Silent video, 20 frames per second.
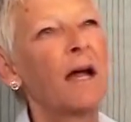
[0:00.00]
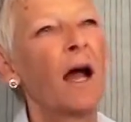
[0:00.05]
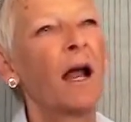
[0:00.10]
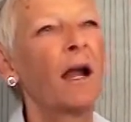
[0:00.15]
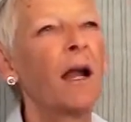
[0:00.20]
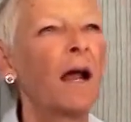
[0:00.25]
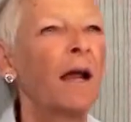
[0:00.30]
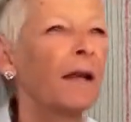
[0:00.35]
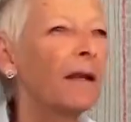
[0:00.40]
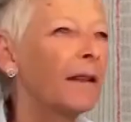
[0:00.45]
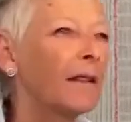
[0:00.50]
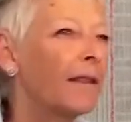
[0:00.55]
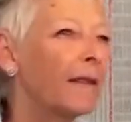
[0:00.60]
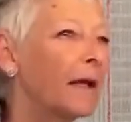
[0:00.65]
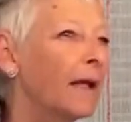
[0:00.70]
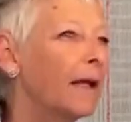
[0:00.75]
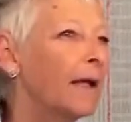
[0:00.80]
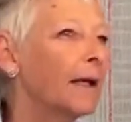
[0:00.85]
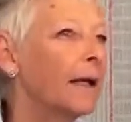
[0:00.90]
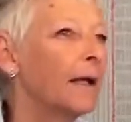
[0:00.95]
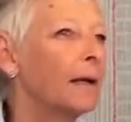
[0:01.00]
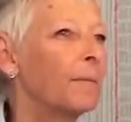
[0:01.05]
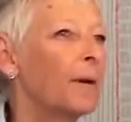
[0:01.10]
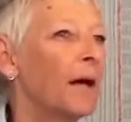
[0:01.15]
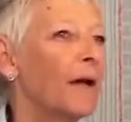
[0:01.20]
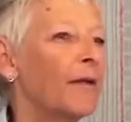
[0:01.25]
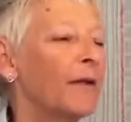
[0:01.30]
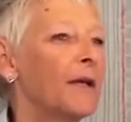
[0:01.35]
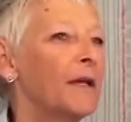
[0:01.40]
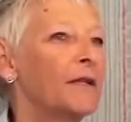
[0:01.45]
I like thinking
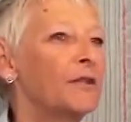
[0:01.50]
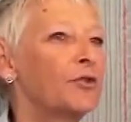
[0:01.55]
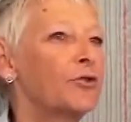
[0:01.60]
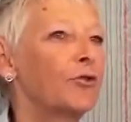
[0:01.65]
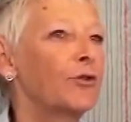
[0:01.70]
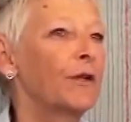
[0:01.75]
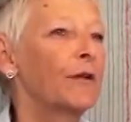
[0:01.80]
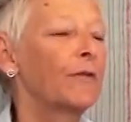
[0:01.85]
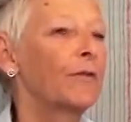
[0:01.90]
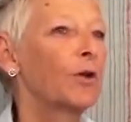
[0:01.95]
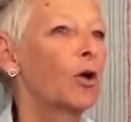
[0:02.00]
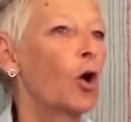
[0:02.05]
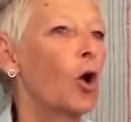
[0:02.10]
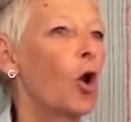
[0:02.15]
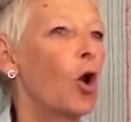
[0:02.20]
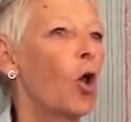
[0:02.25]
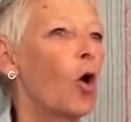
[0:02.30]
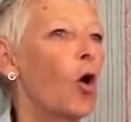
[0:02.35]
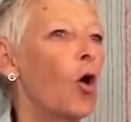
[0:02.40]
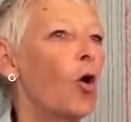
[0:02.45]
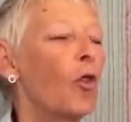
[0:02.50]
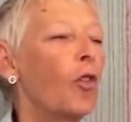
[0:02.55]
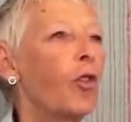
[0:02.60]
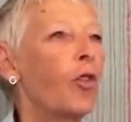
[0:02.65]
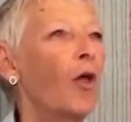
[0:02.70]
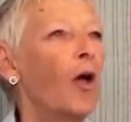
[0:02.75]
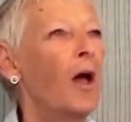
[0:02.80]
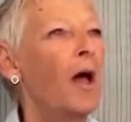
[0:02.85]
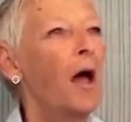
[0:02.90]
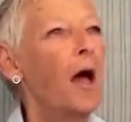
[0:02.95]
about the history of the cloth.